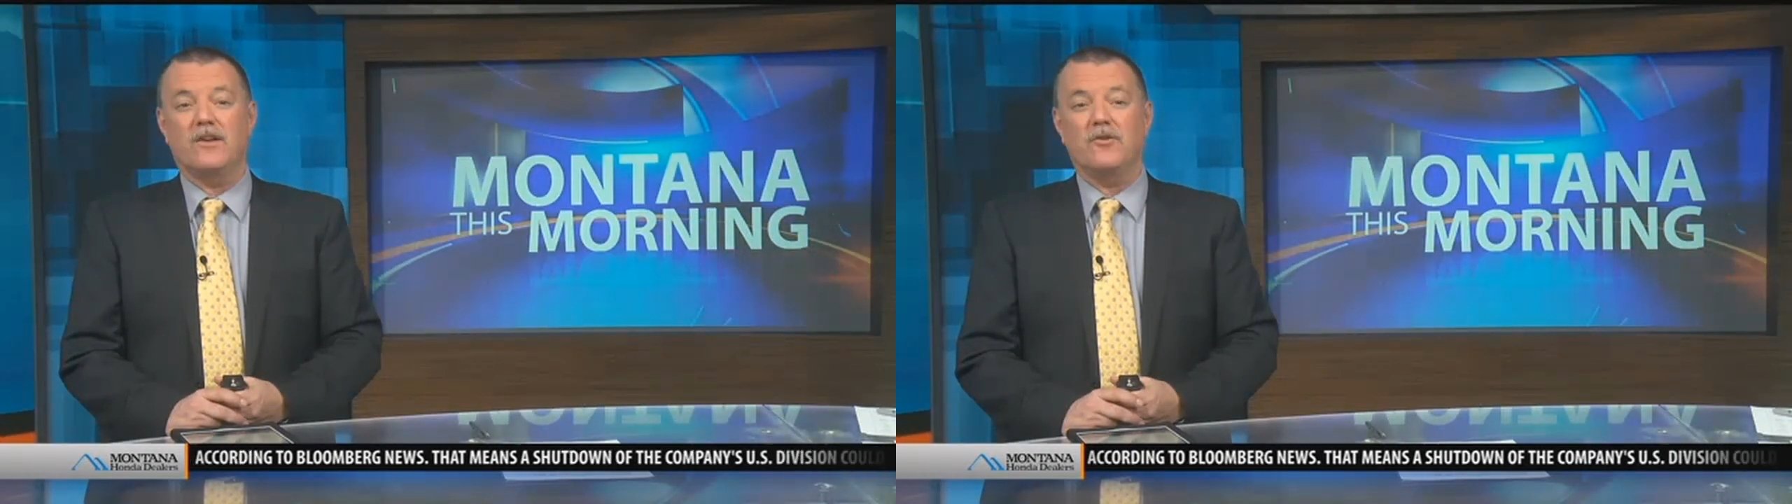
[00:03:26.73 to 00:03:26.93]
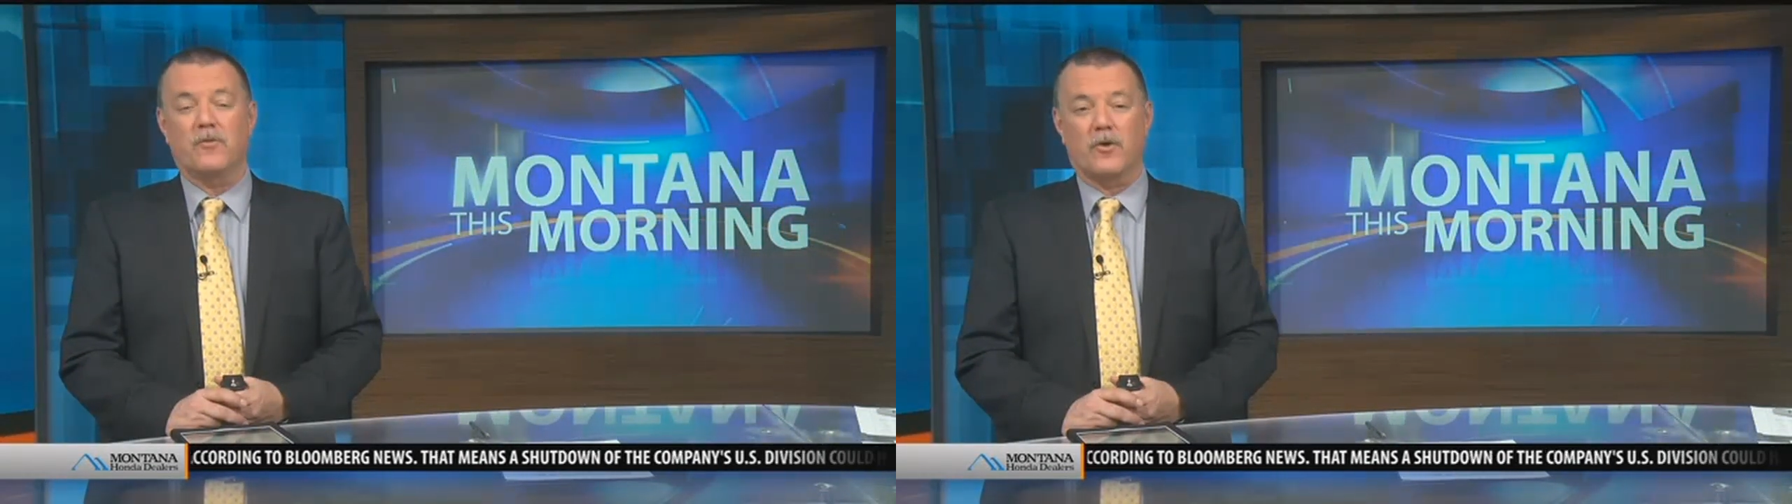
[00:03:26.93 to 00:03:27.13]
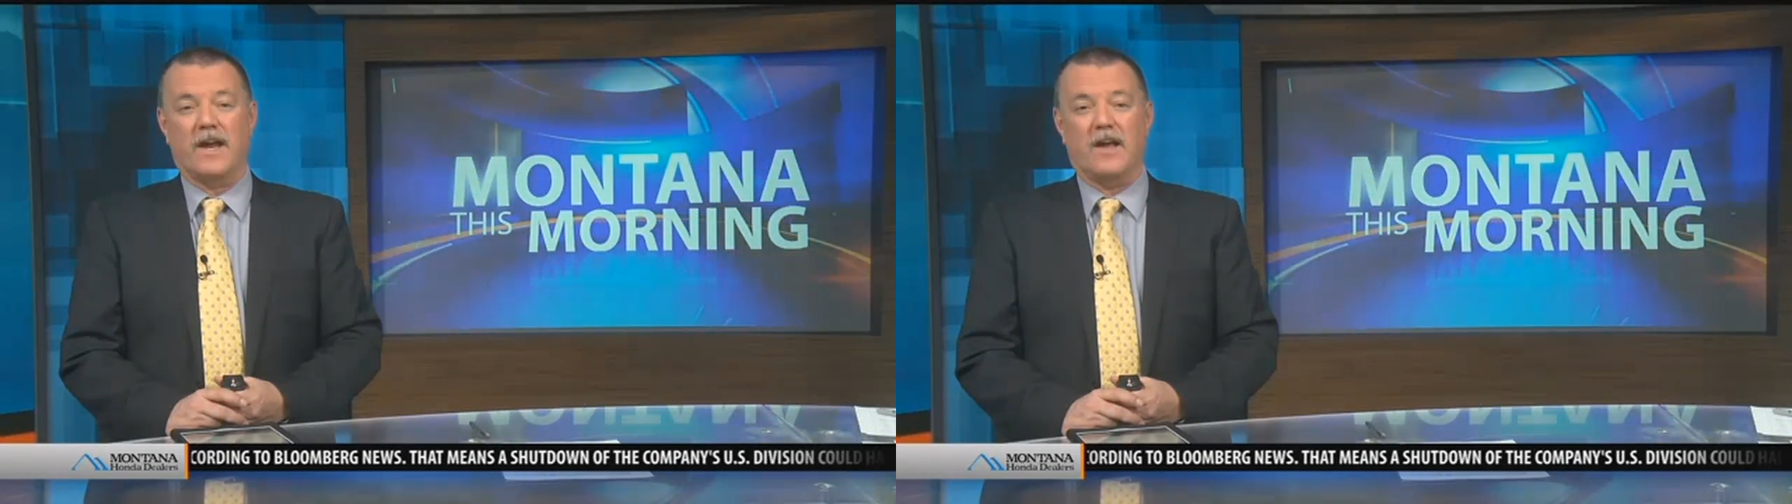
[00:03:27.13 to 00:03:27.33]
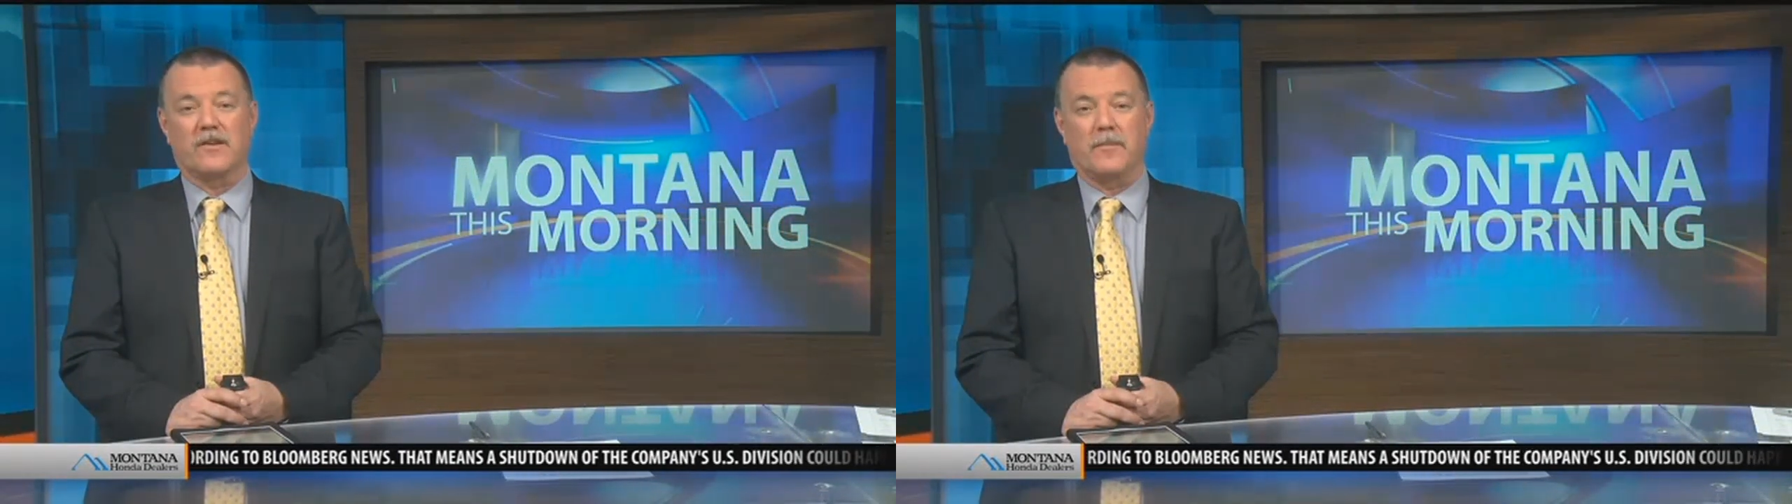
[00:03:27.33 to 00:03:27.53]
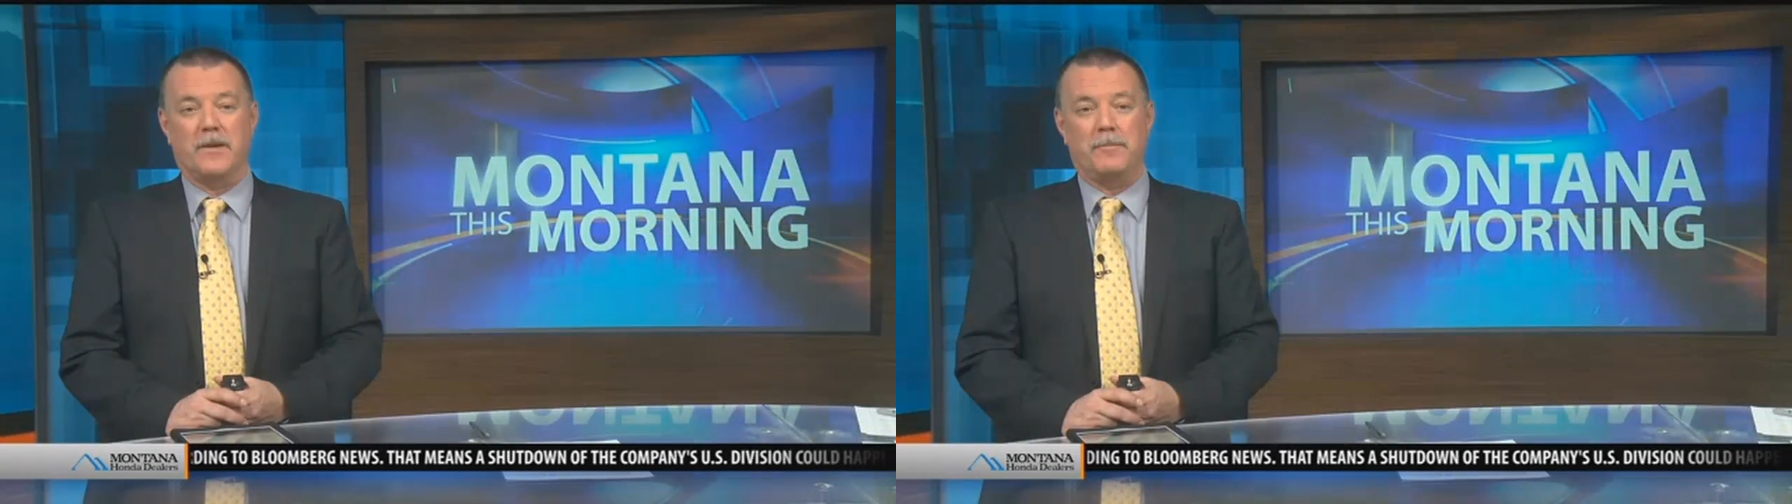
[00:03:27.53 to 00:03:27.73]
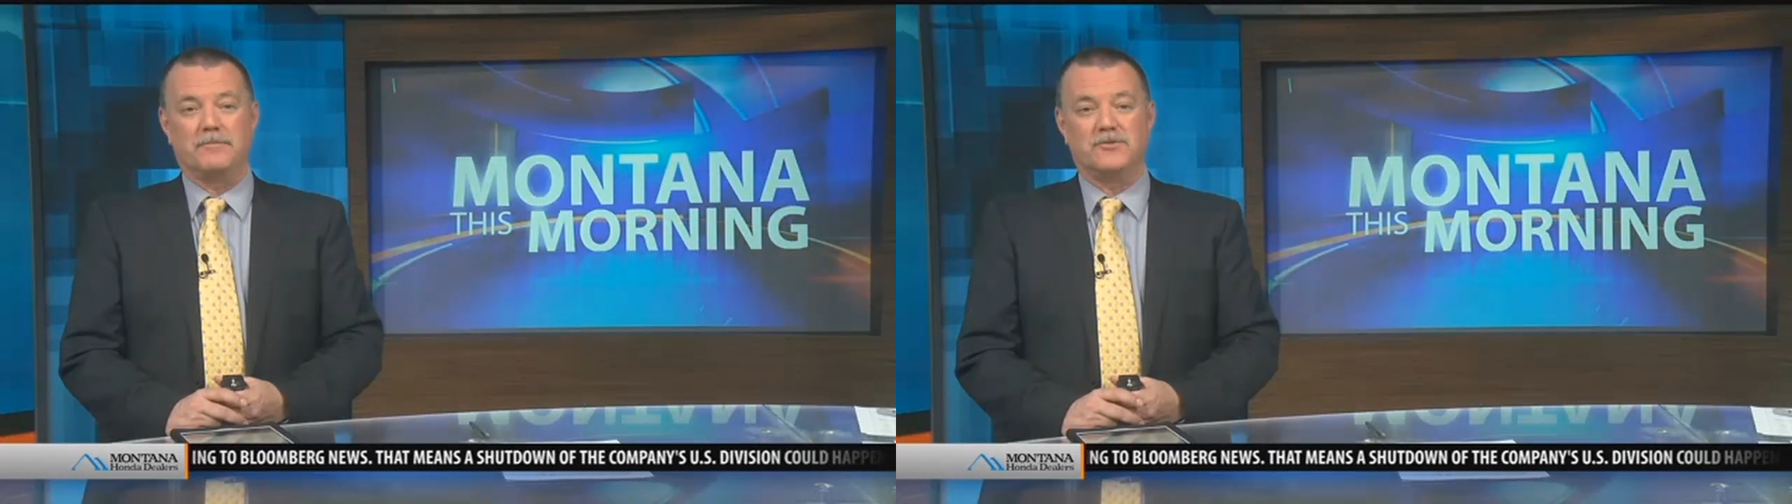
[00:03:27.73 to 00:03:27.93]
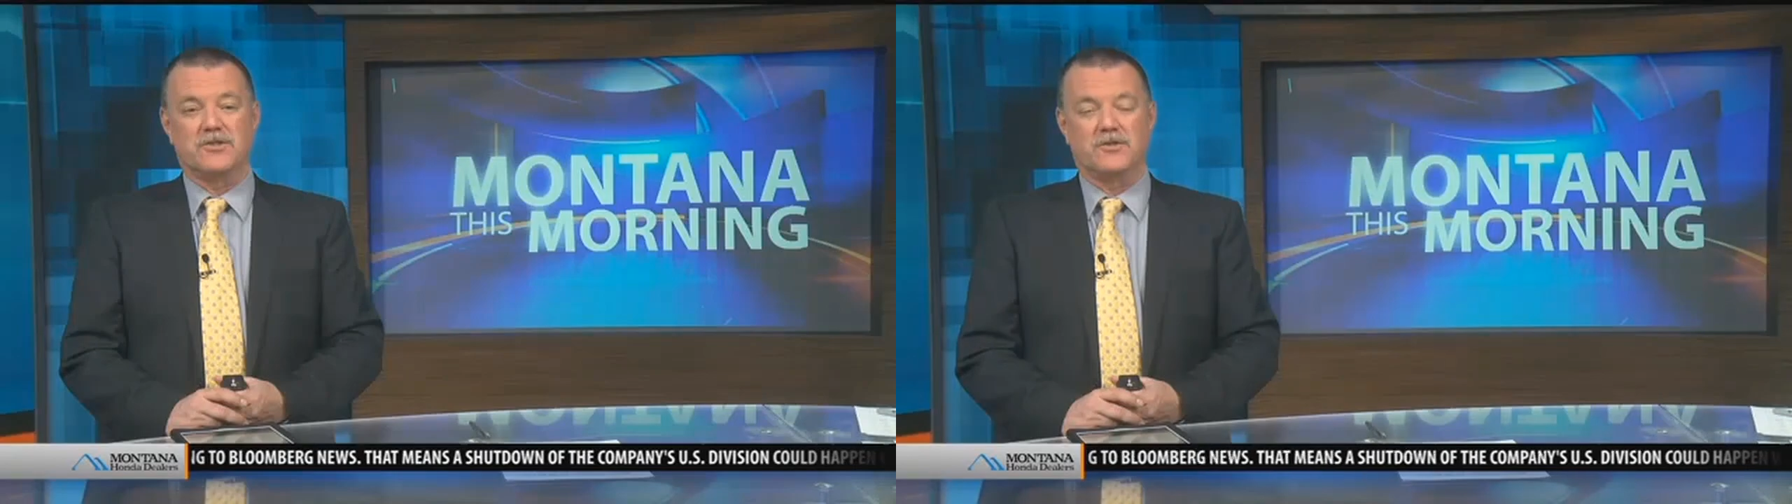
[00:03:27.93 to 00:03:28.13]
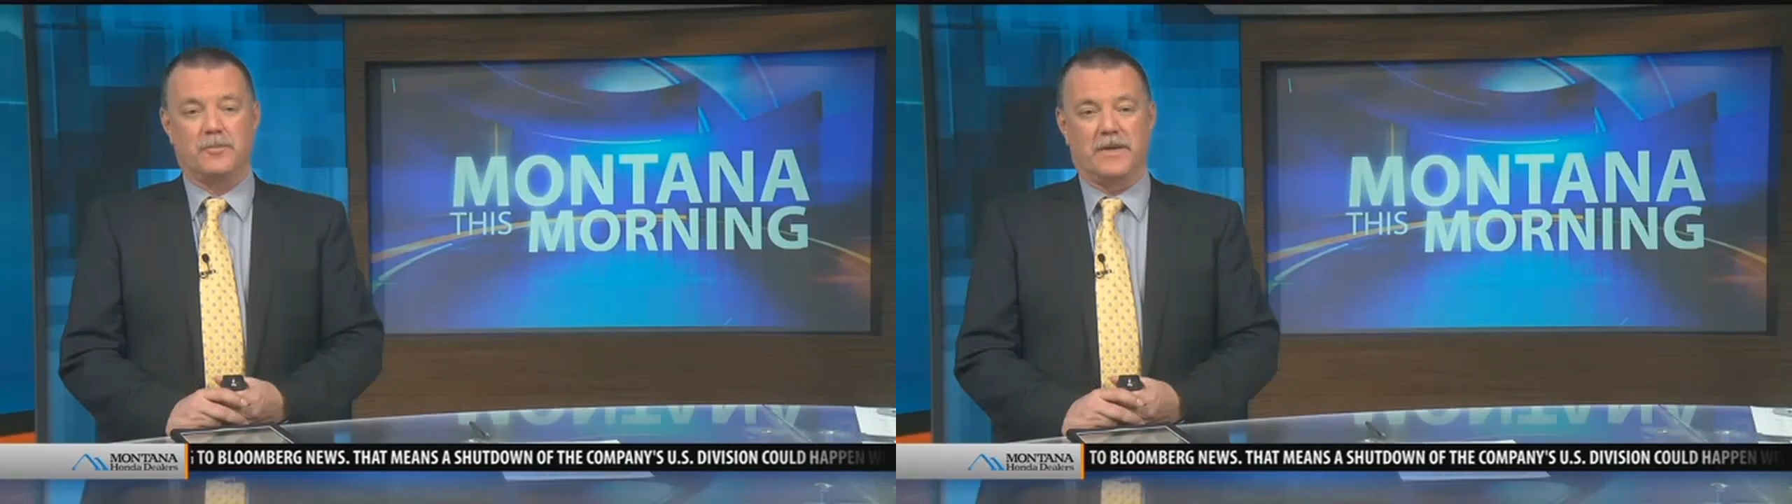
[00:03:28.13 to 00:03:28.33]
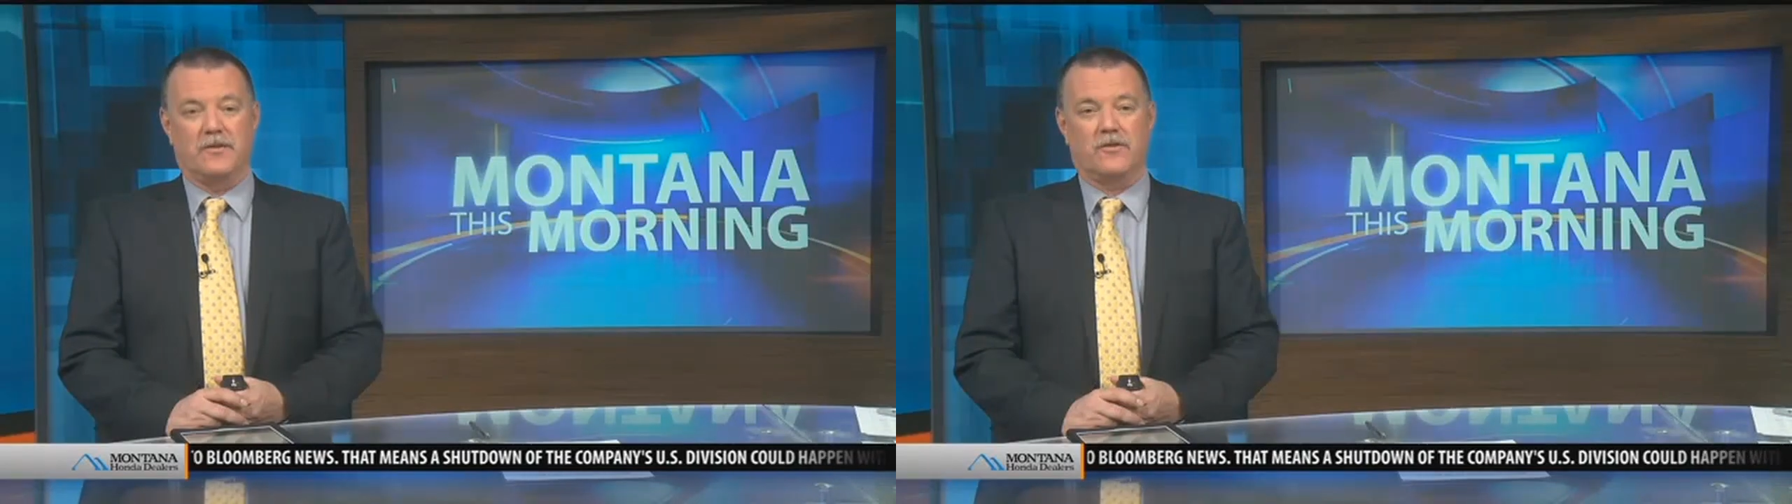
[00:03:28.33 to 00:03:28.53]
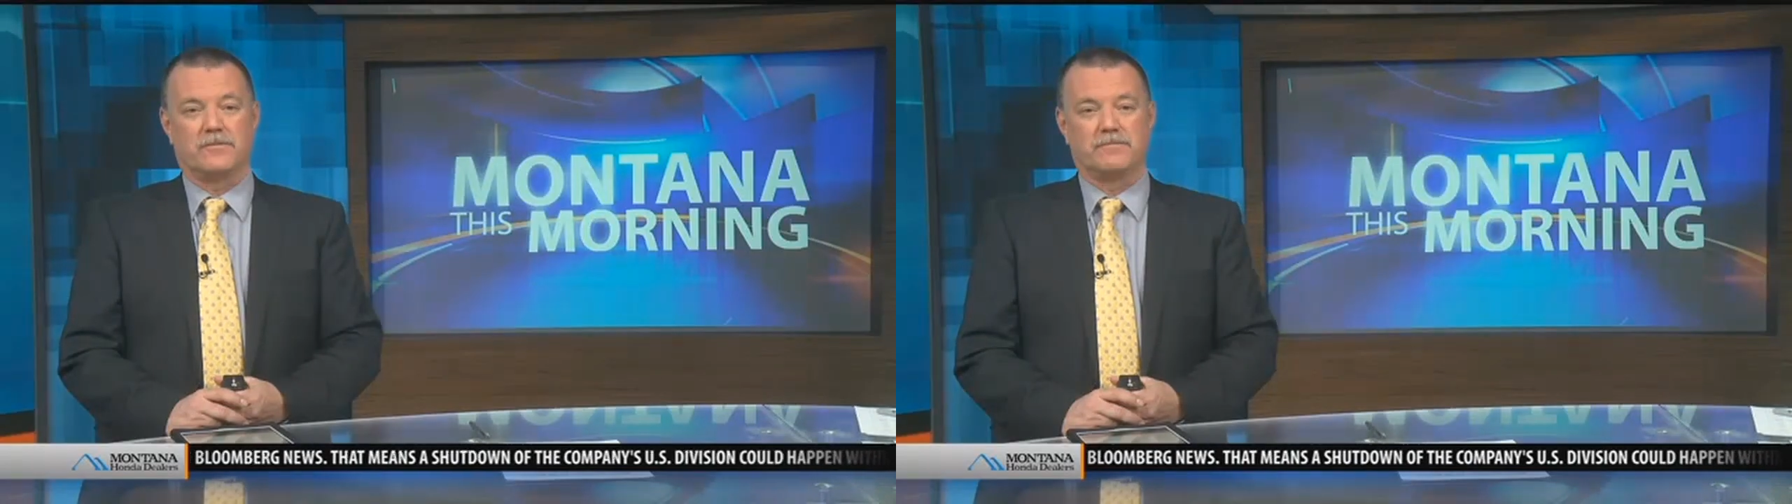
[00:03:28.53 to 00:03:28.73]
and your forecast coming up in just two
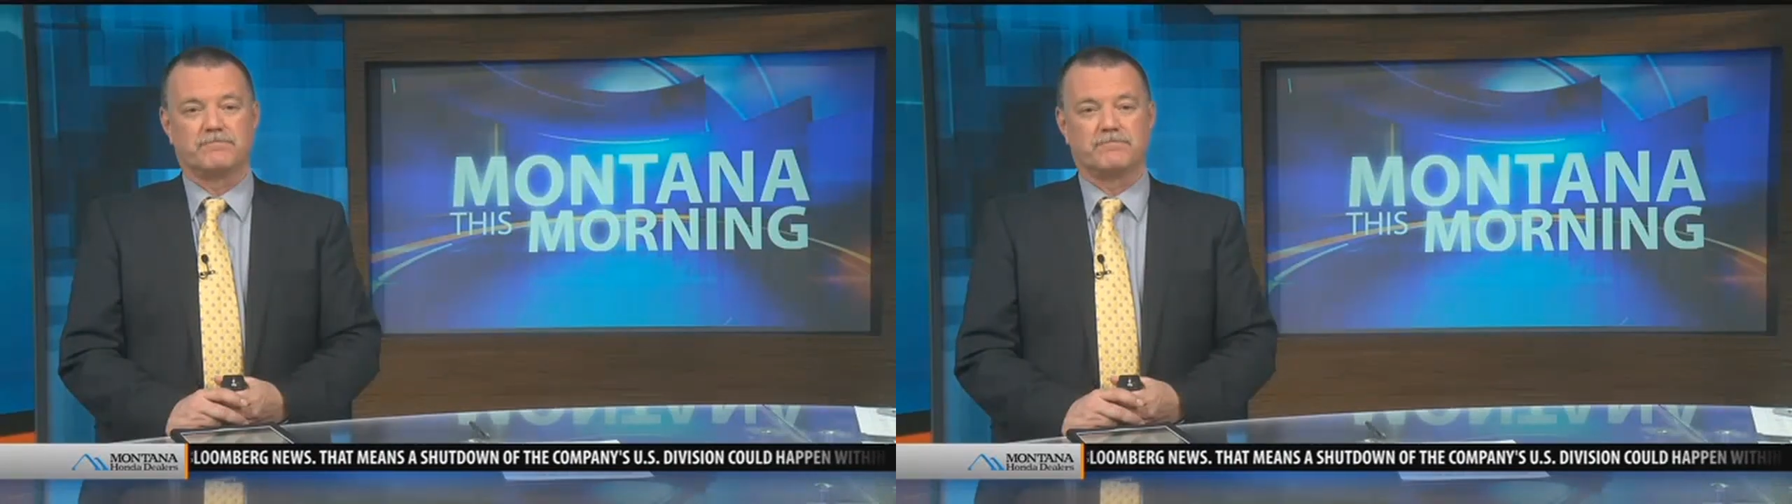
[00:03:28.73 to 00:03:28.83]
minutes.